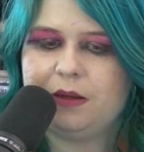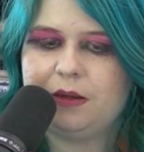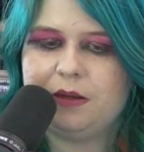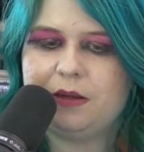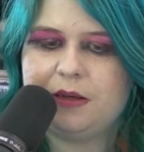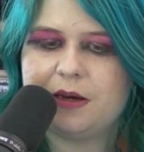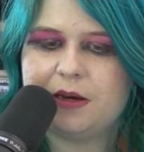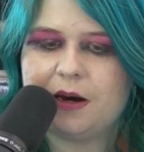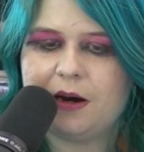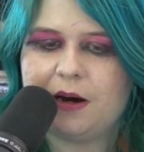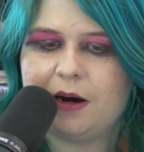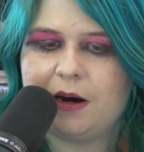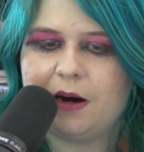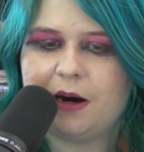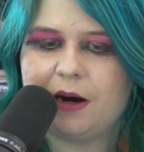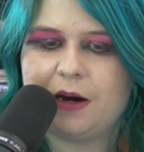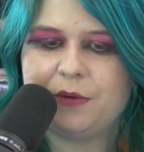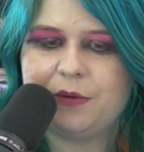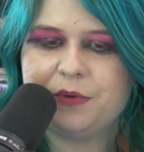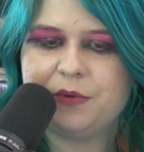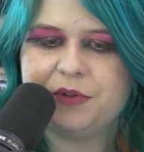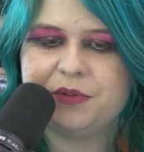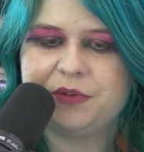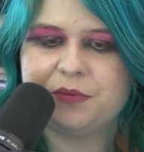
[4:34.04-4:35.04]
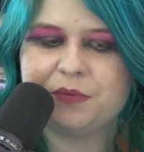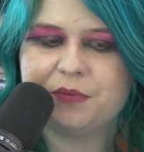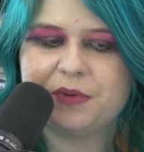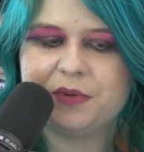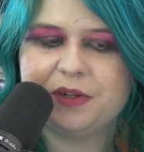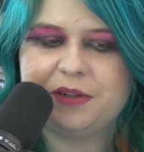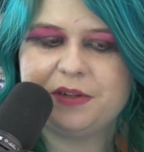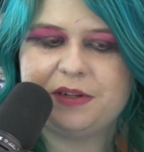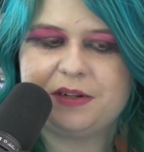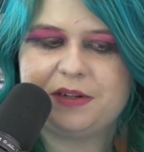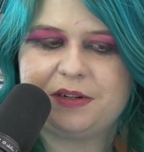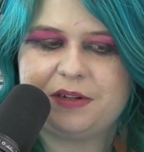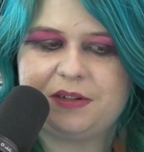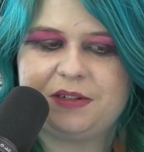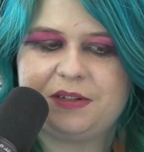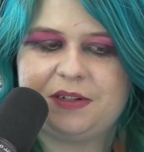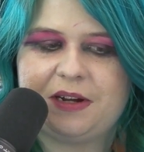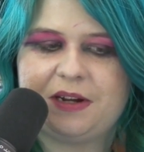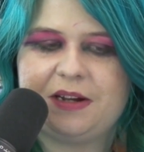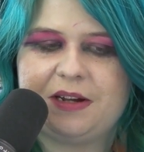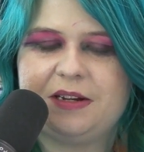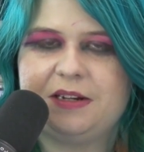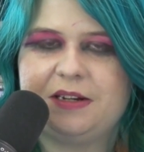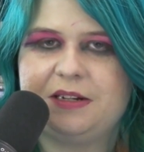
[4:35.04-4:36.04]
Yeah, I was really
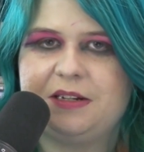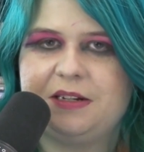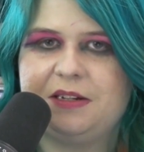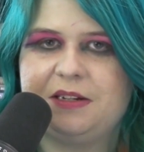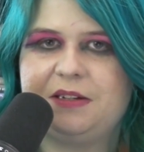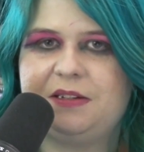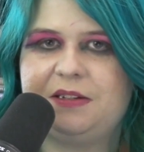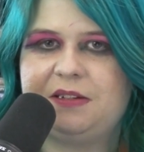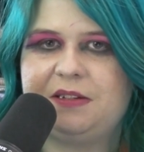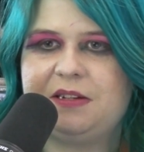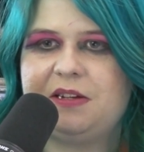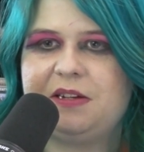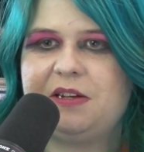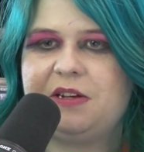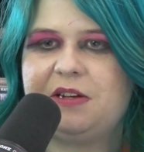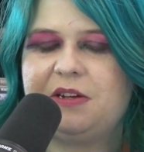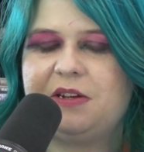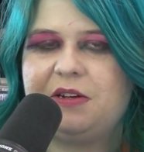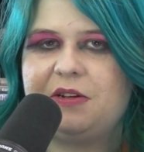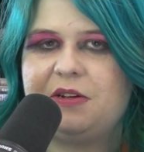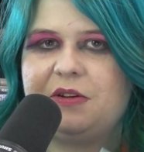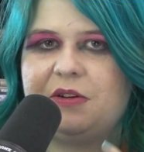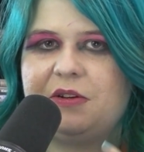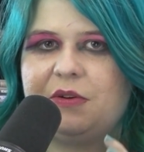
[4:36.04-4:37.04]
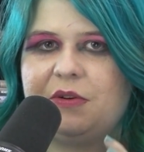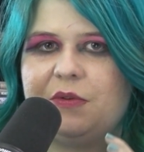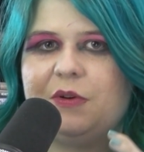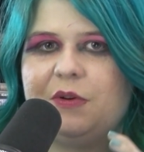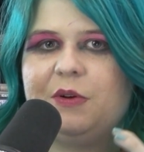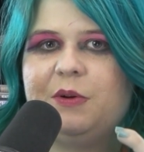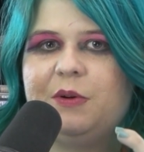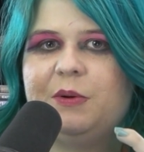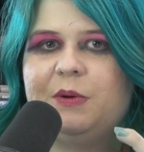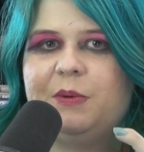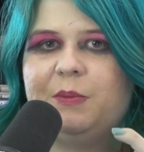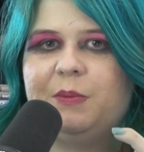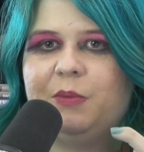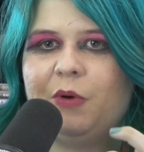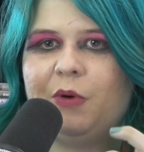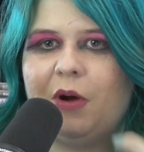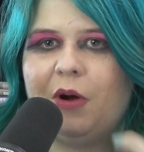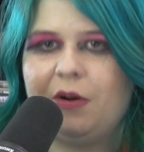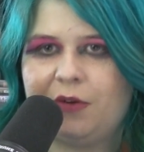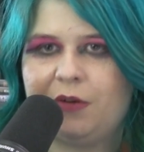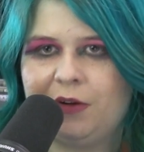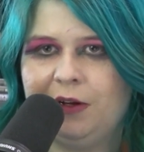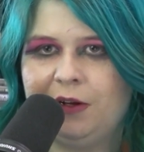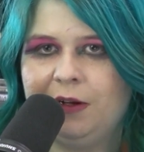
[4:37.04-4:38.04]
excited to see Noah
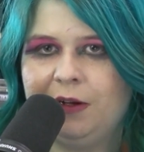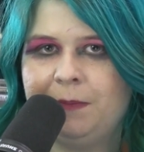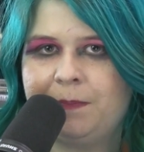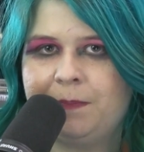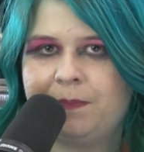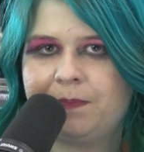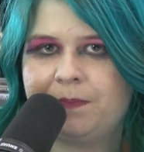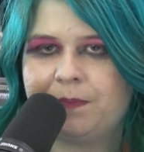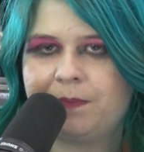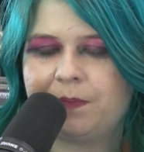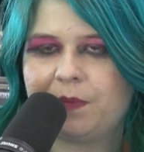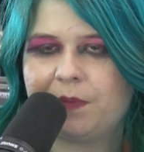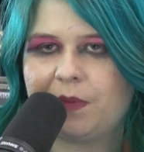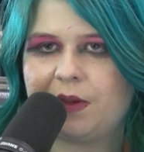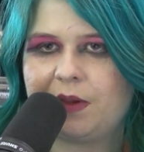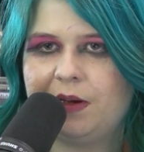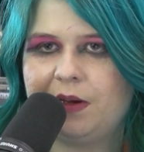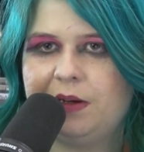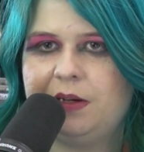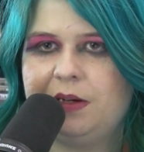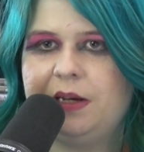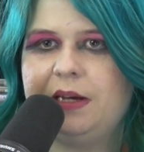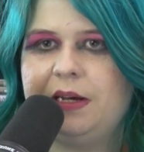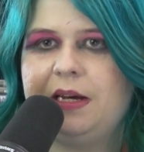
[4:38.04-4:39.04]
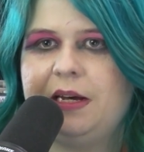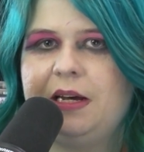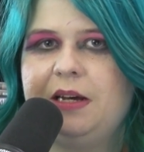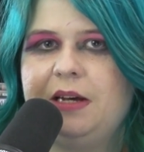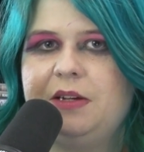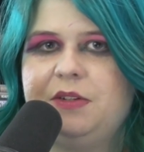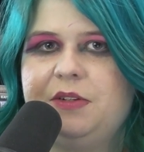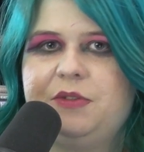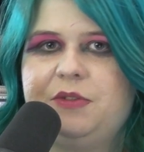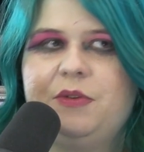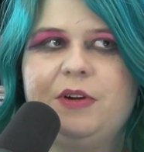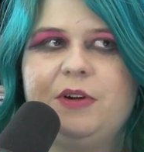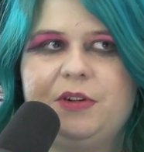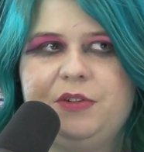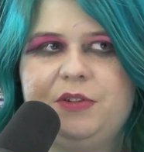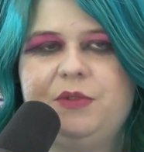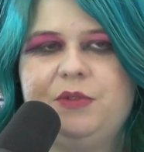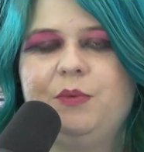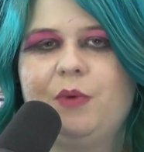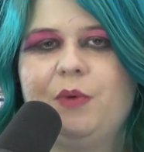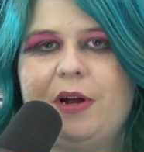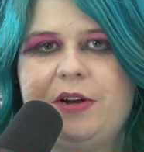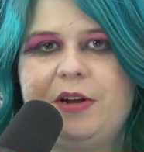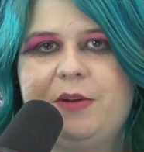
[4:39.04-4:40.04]
Baraka as Greta's
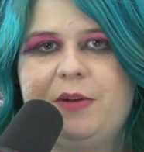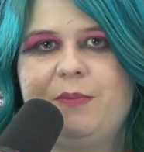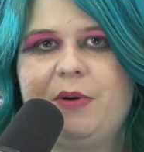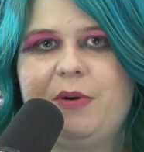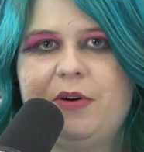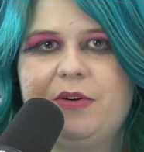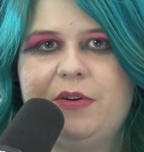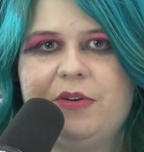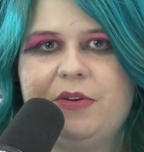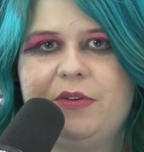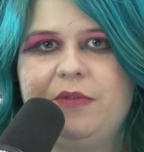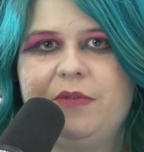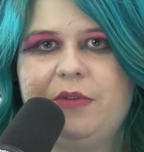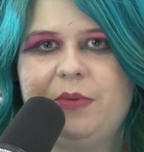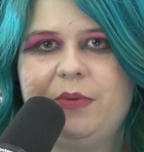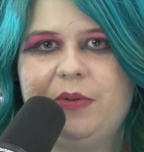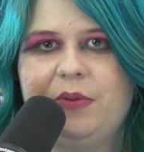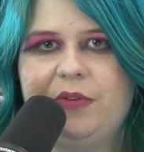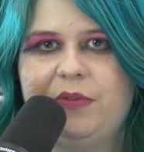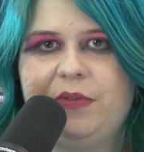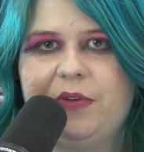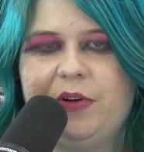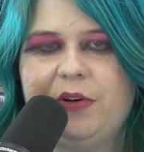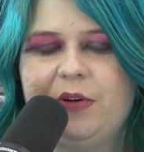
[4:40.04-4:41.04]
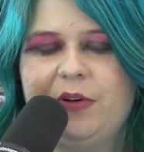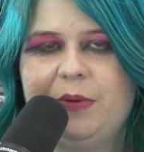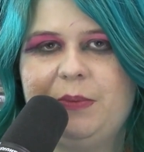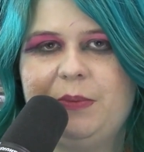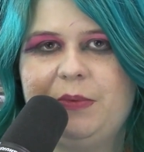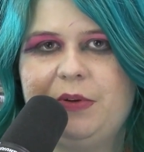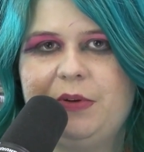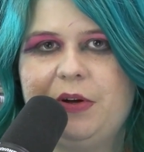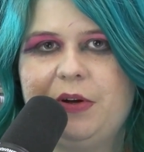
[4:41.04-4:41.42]
writing partner for this film.